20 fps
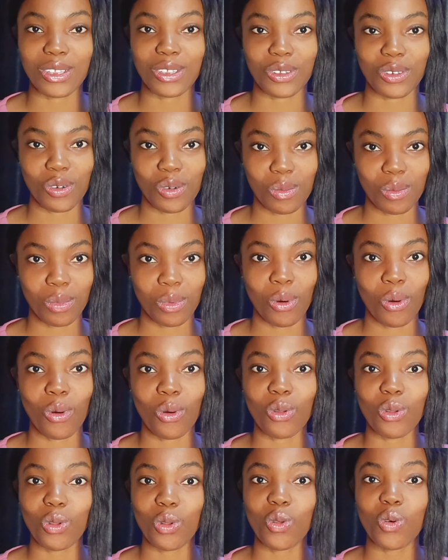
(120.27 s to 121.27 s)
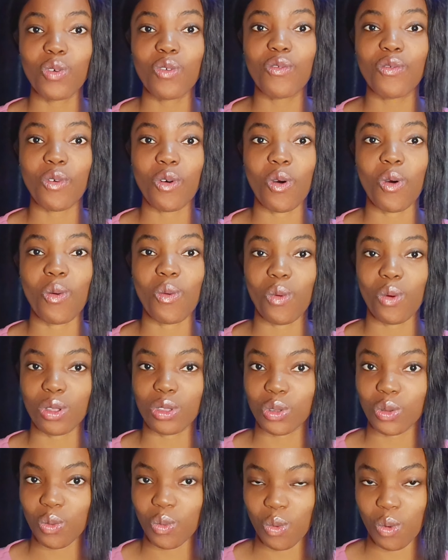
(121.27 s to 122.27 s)
in your ball. Look for
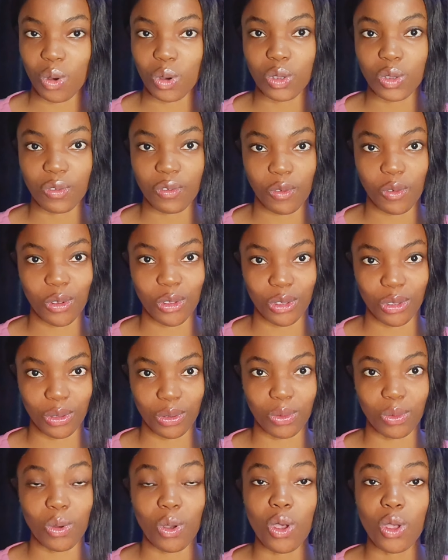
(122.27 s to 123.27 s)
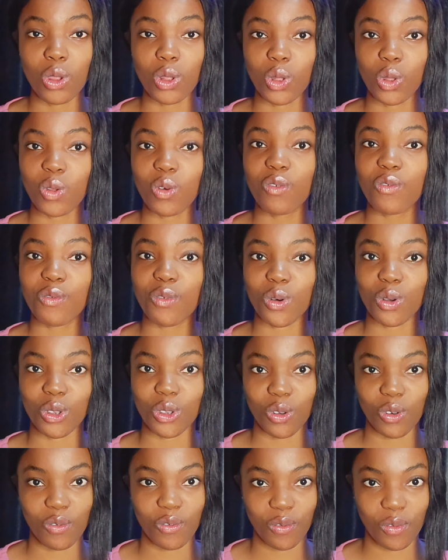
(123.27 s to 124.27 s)
what works for you. Look for
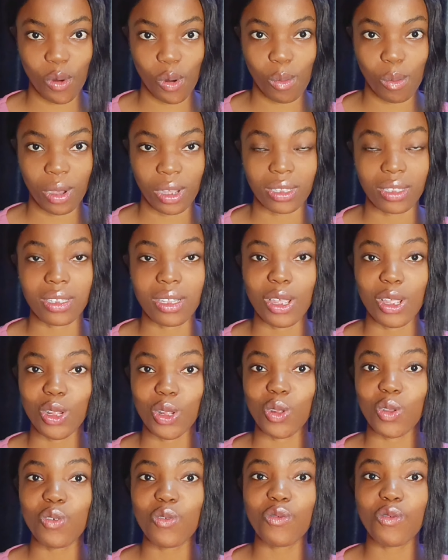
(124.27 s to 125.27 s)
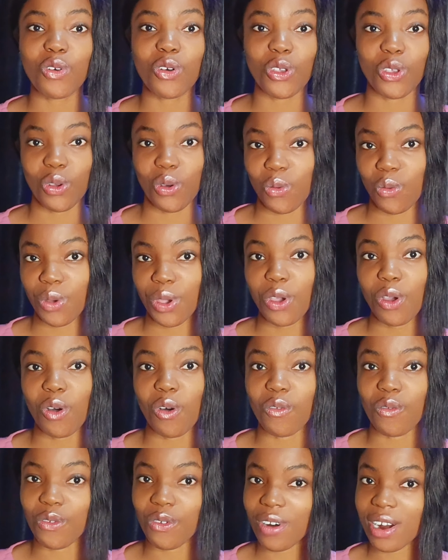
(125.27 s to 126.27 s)
your format. Look for your way
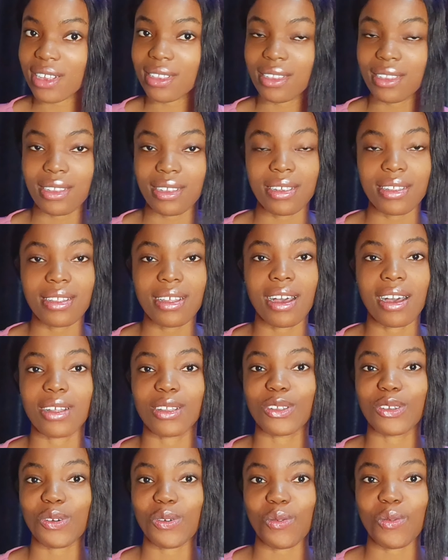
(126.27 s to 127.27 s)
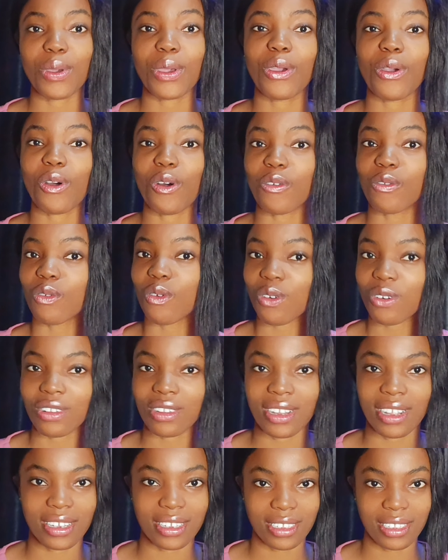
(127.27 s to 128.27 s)
of writing and your way of
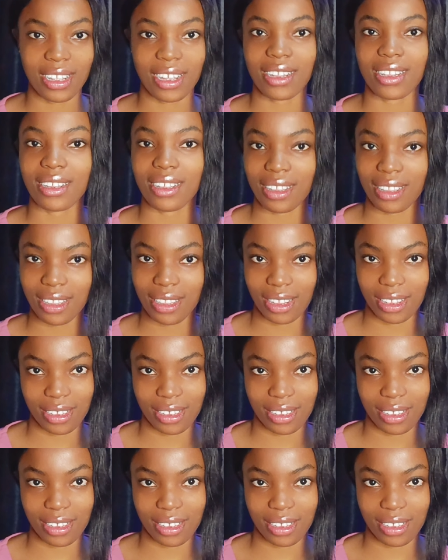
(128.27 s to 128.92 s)
understanding